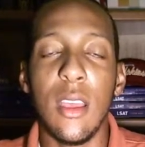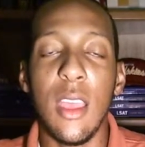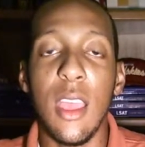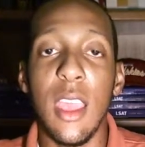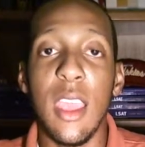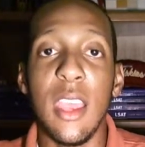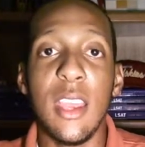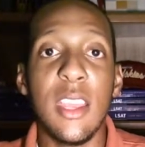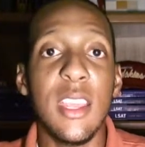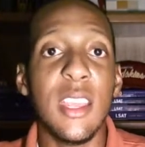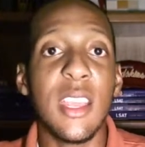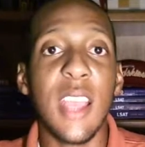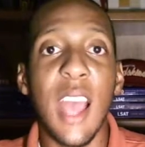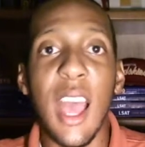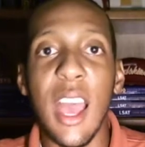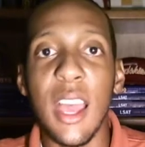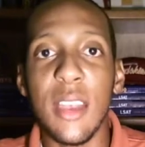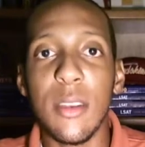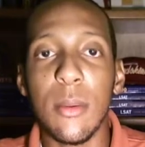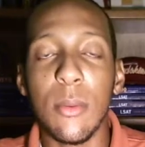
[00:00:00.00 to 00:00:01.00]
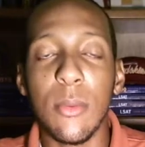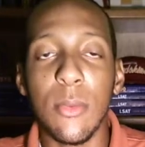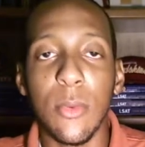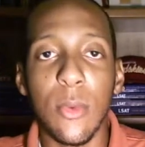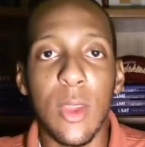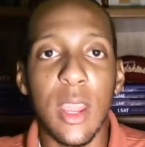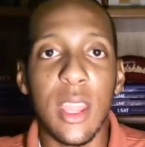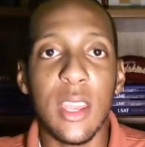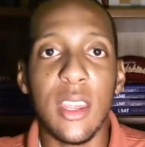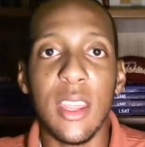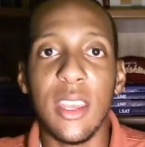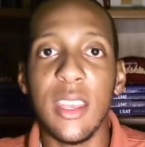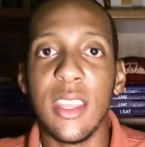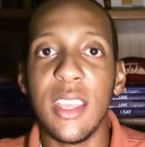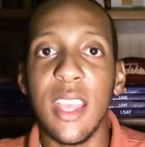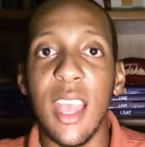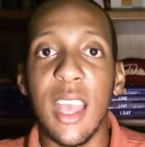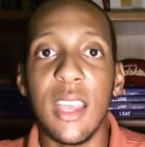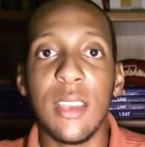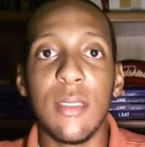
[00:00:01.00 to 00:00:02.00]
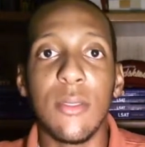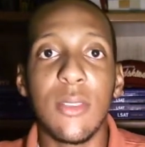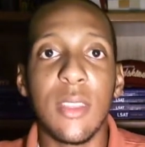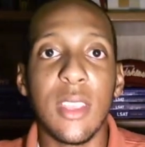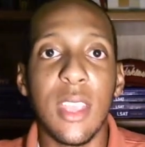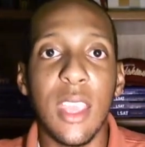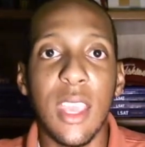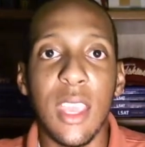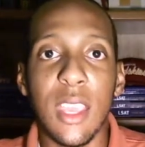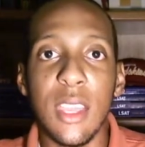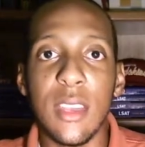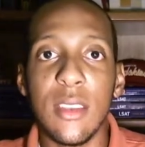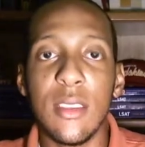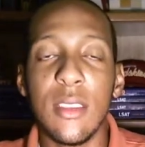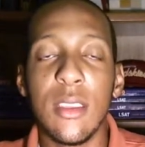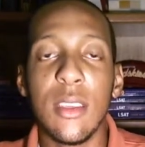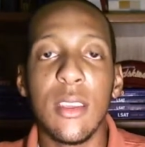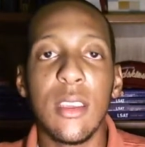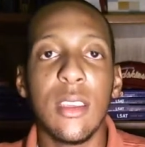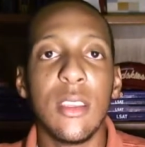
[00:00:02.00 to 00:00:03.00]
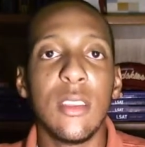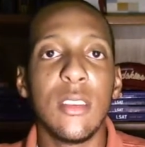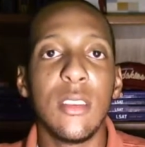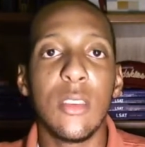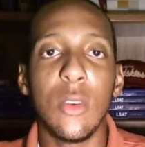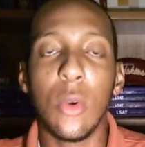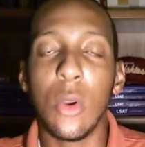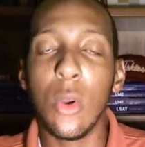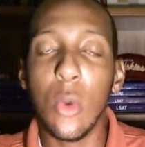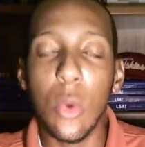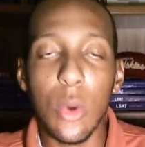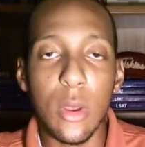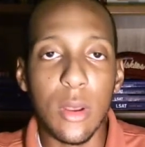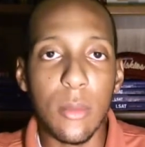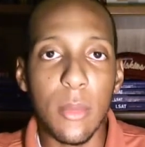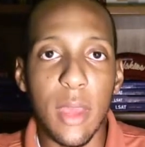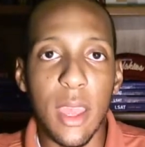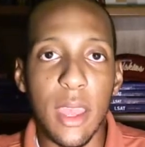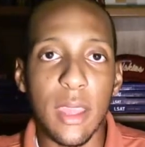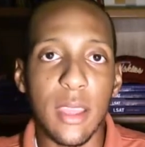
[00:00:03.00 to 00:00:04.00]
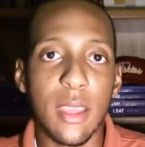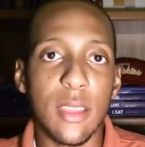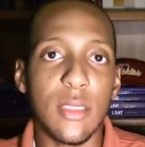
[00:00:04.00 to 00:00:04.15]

any kind of friend, any kind of kin to a quarterback.